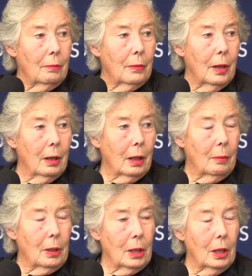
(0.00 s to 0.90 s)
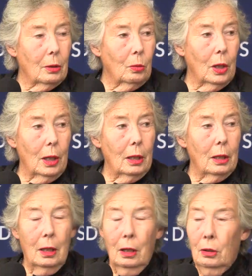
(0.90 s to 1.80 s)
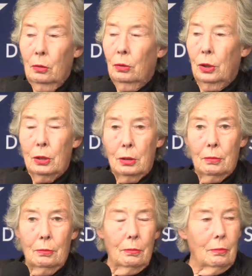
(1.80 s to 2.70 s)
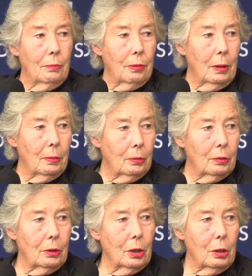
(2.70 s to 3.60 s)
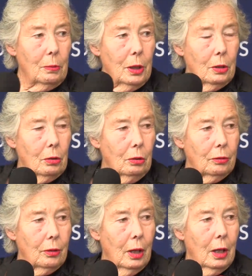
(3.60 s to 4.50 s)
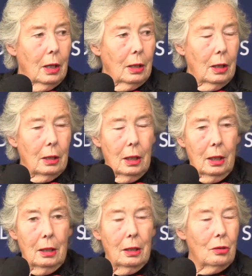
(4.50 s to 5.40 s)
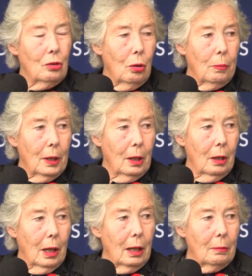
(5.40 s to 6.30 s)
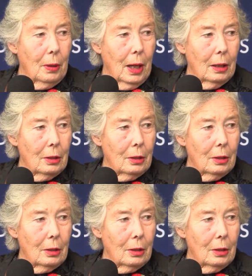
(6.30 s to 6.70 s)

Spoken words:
coming the other way, and all these people disappeared off, luckily dropping our handbags.